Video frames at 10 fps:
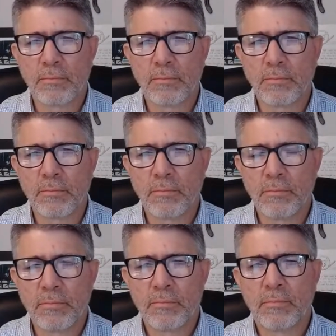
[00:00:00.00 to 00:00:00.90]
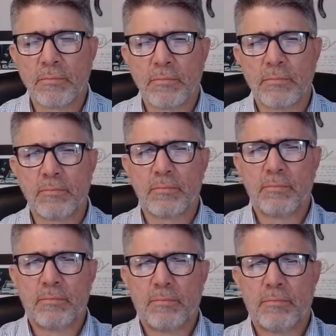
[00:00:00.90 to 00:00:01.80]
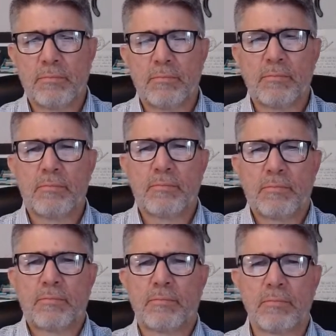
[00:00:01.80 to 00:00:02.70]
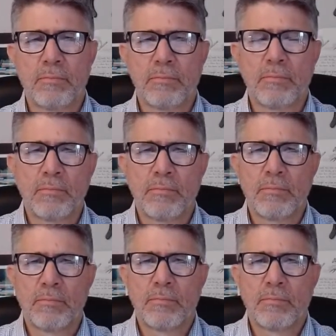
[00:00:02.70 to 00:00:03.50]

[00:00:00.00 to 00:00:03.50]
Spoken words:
(not speaking)